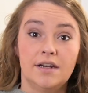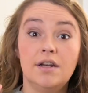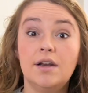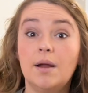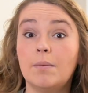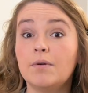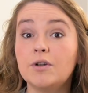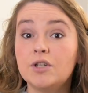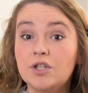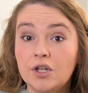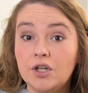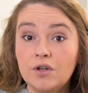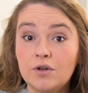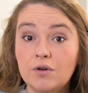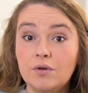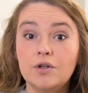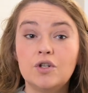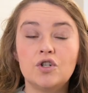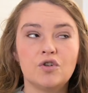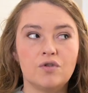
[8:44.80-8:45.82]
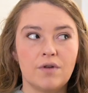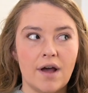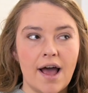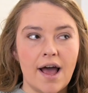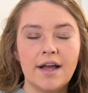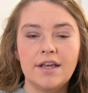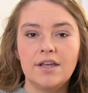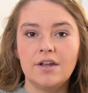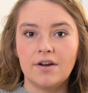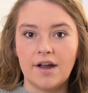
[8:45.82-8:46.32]
Number 2,
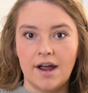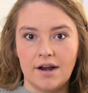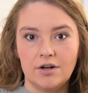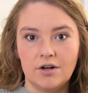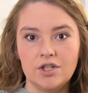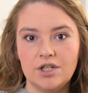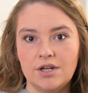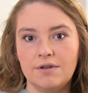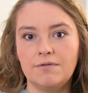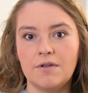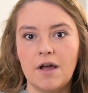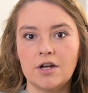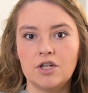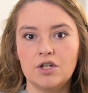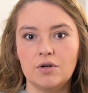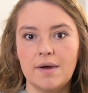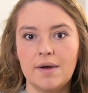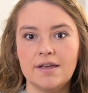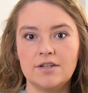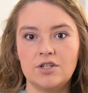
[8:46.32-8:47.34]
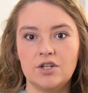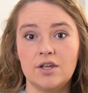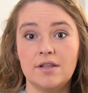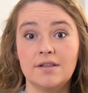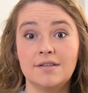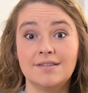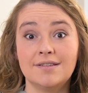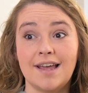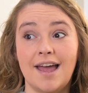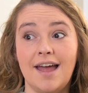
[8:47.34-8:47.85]
track your energy
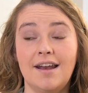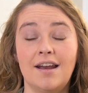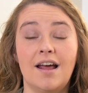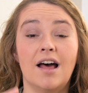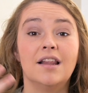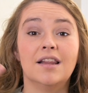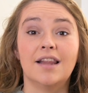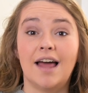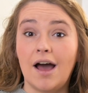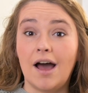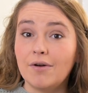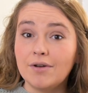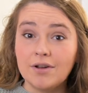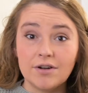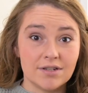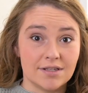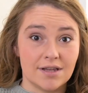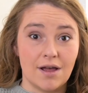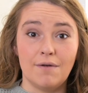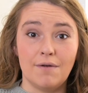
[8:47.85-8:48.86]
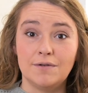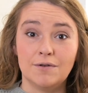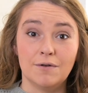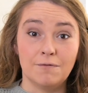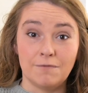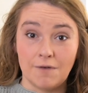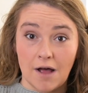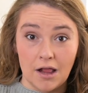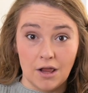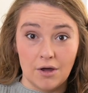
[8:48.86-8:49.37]
fluctuations and allow yourself to
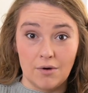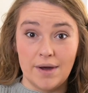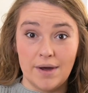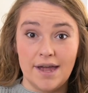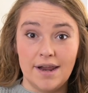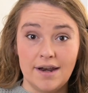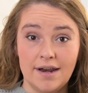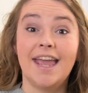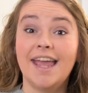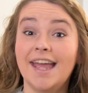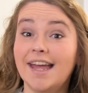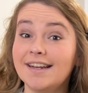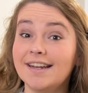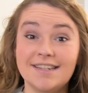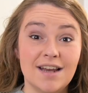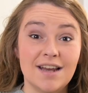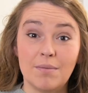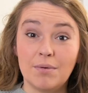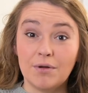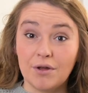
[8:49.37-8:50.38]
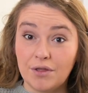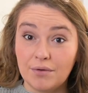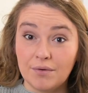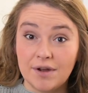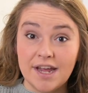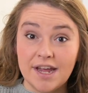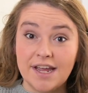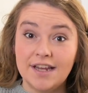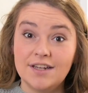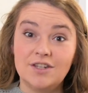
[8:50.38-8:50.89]
follow it. And number
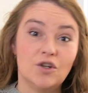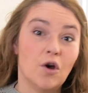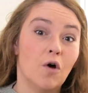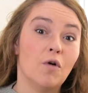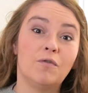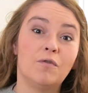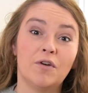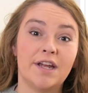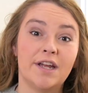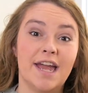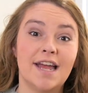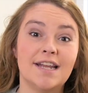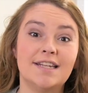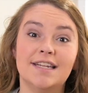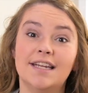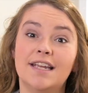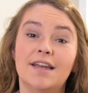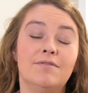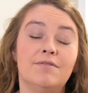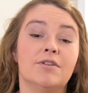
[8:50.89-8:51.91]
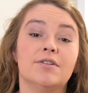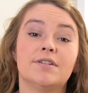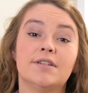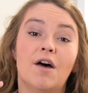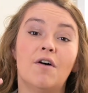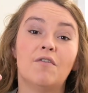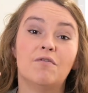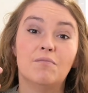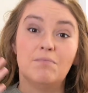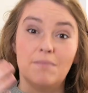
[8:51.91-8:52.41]
3, don't forget to give
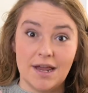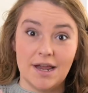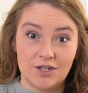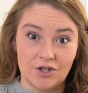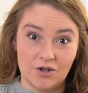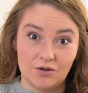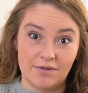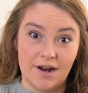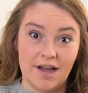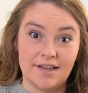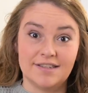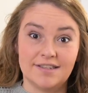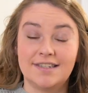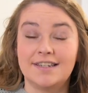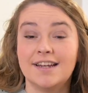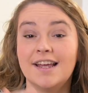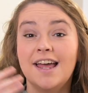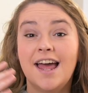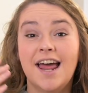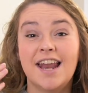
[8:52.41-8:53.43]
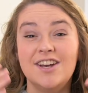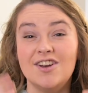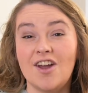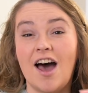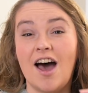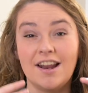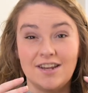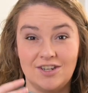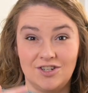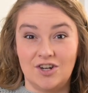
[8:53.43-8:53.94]
yourself mental rest,
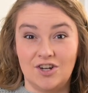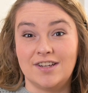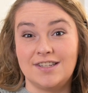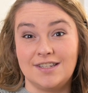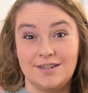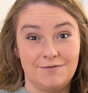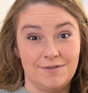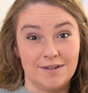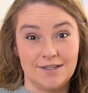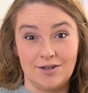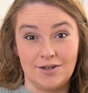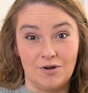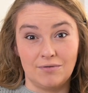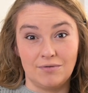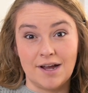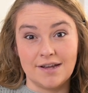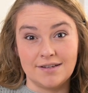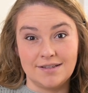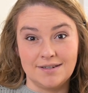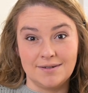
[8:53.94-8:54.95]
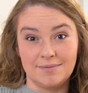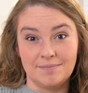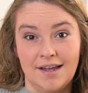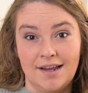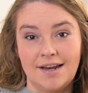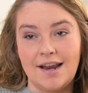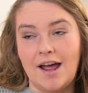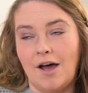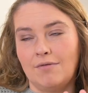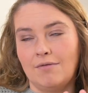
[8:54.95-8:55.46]
not just physical rest.
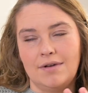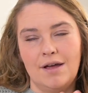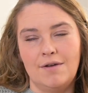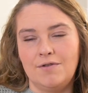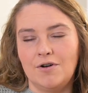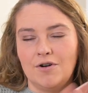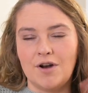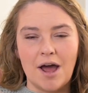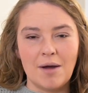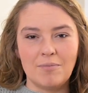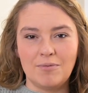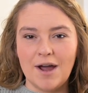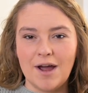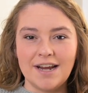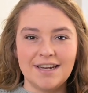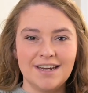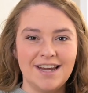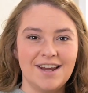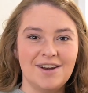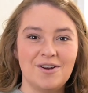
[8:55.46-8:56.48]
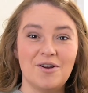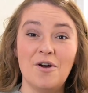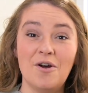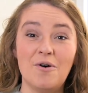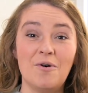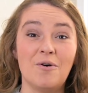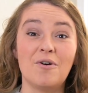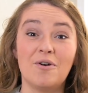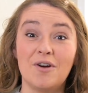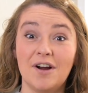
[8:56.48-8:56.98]
Now, if you're not pregnant
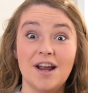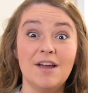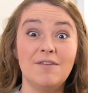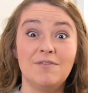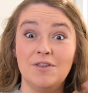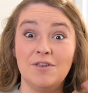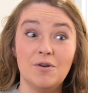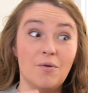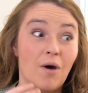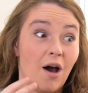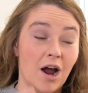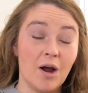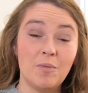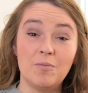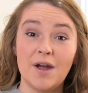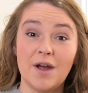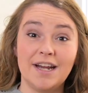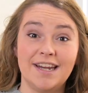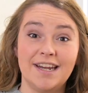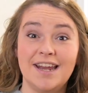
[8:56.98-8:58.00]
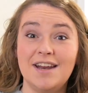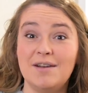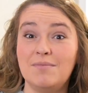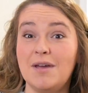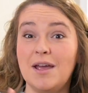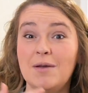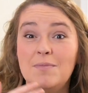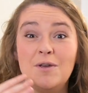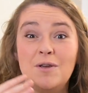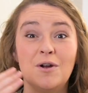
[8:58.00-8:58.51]
or if you are pregnant and
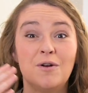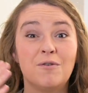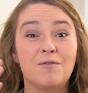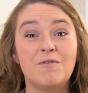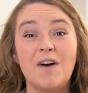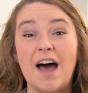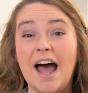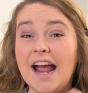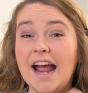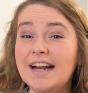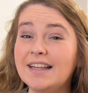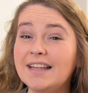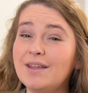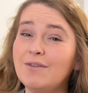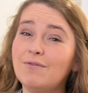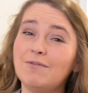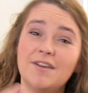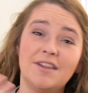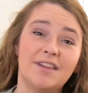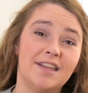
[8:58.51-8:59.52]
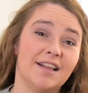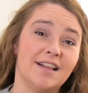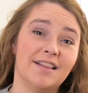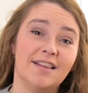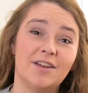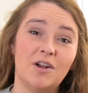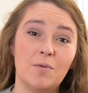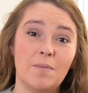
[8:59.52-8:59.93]
maybe you're finally feeling a little